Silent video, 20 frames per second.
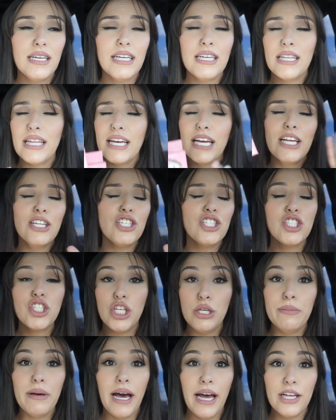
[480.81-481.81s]
it's just
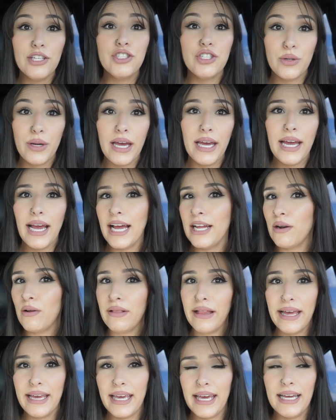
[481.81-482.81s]
too much. Okay. I don't
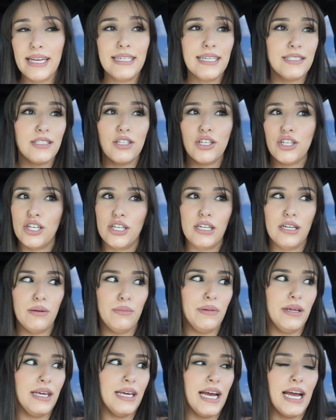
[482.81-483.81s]
like it. It doesn't look good on
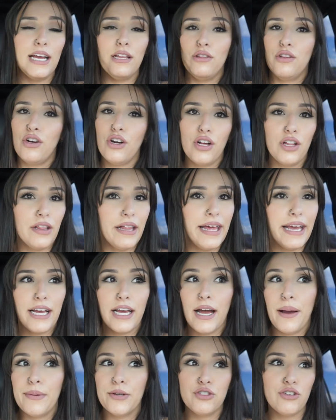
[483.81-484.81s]
me. I look like
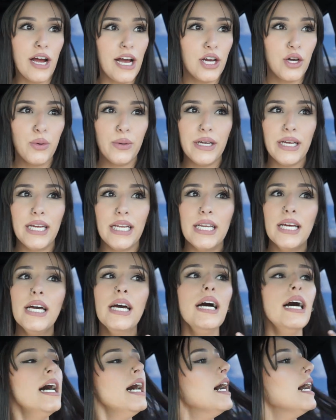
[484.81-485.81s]
I'm a drag queen.
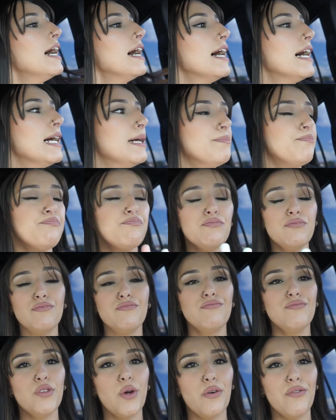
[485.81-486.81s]
No
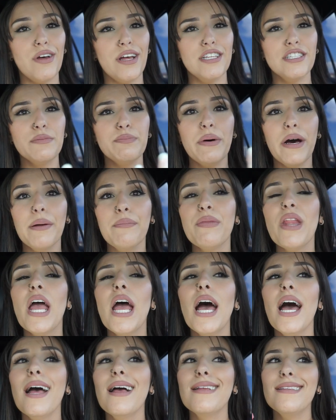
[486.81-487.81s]
offense, but
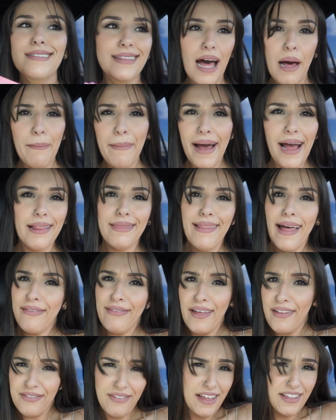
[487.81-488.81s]
not the
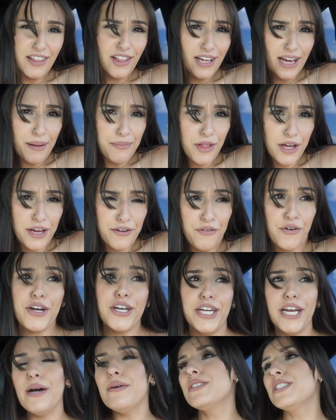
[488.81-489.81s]
look I'm looking for,
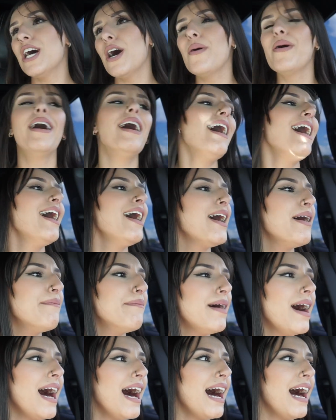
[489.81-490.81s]
you know? So,
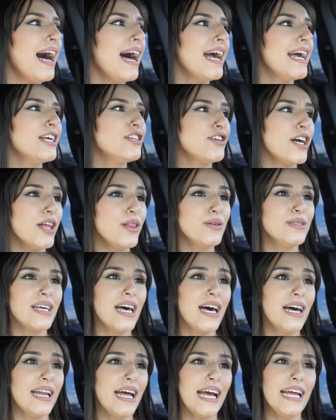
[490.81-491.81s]
I tried those
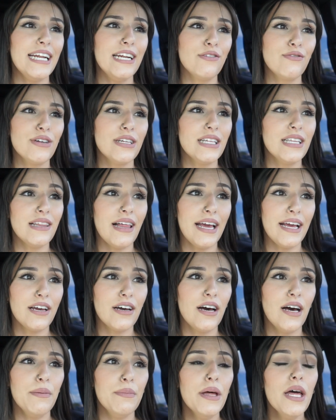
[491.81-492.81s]
on. I didn't really like
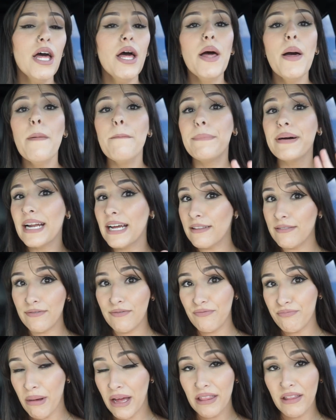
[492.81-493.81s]
them, but
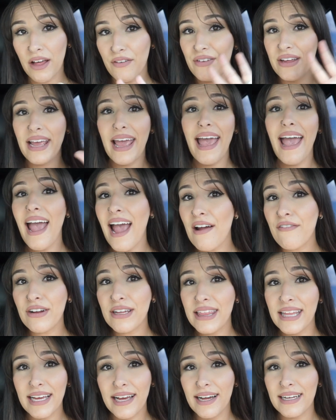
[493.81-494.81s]
I've been loving
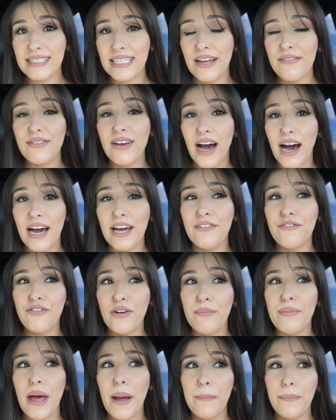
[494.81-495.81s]
everything else I've gotten
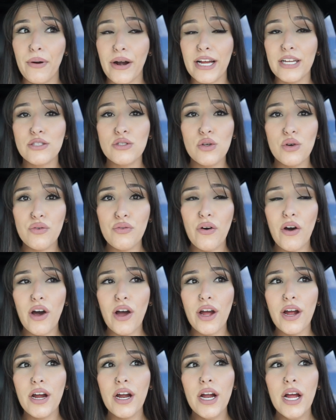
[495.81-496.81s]
from that brand so
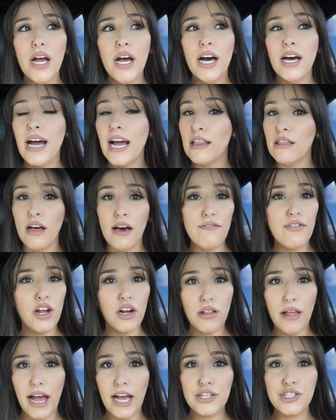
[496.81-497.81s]
far. I love
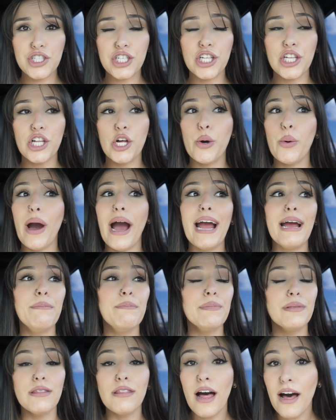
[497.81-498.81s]
their lash glue.
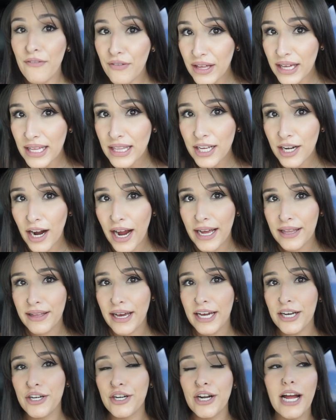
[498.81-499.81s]
I'm loving their
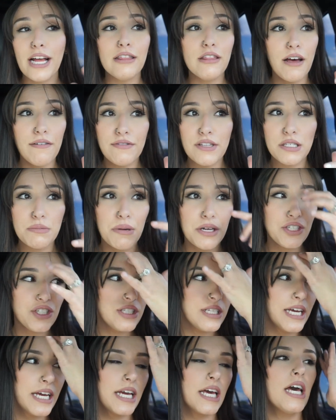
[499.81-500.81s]
eyeliner. I love the smudge
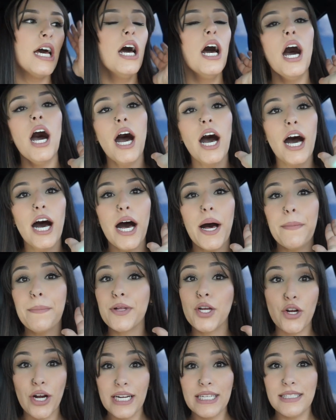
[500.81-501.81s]
stick.
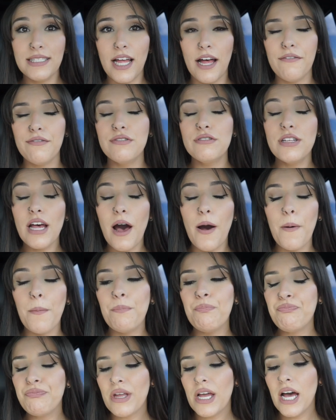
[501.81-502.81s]
Great stuff. So,
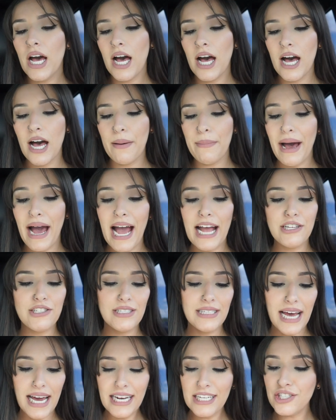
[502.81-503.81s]
I
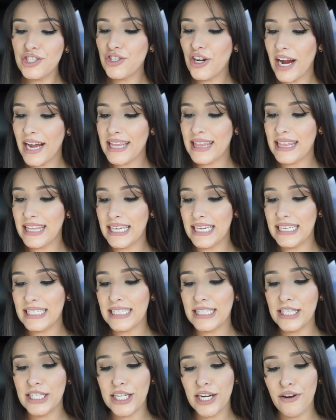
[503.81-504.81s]
decided to try these,
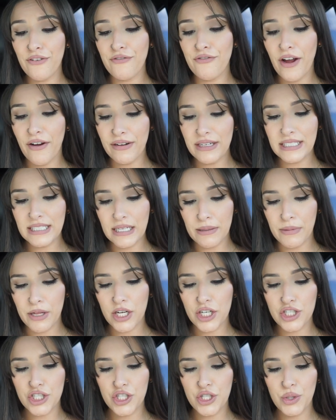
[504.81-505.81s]
and they are very
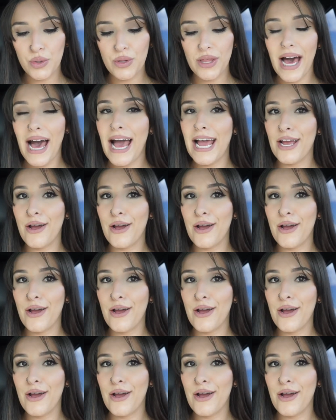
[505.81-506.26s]
similar to the